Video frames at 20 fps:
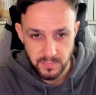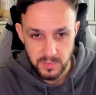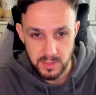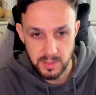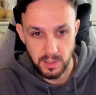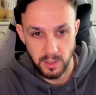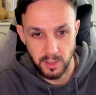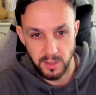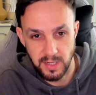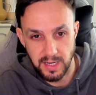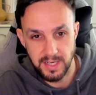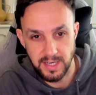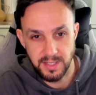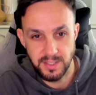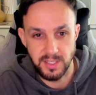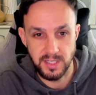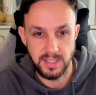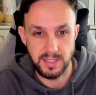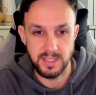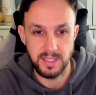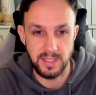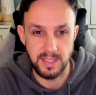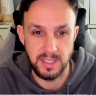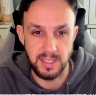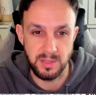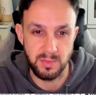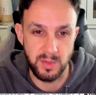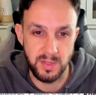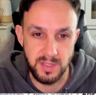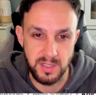so as you can see,
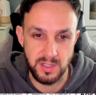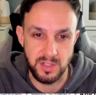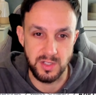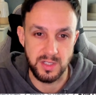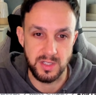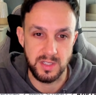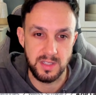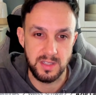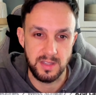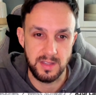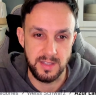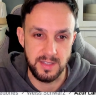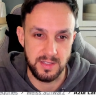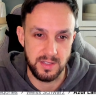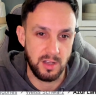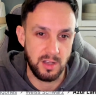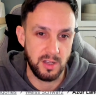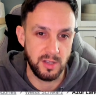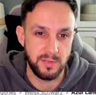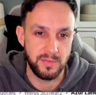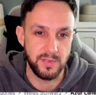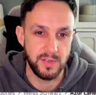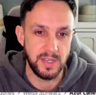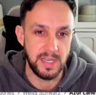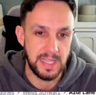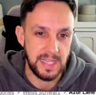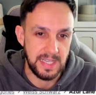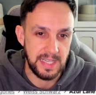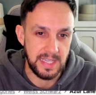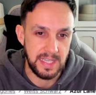these ones are just this
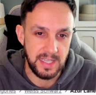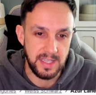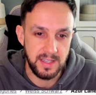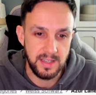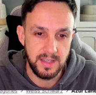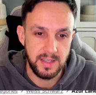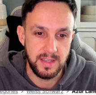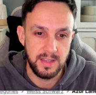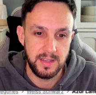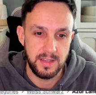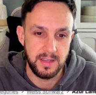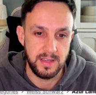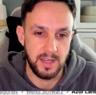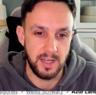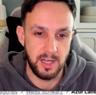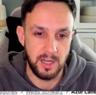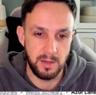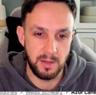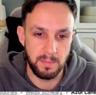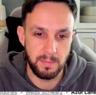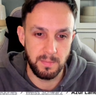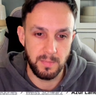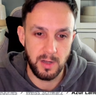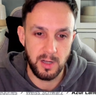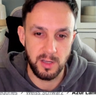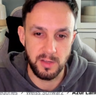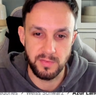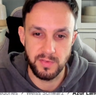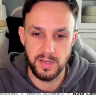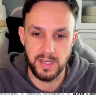-E,
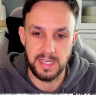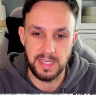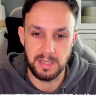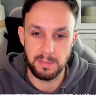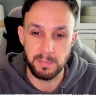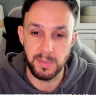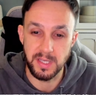-E.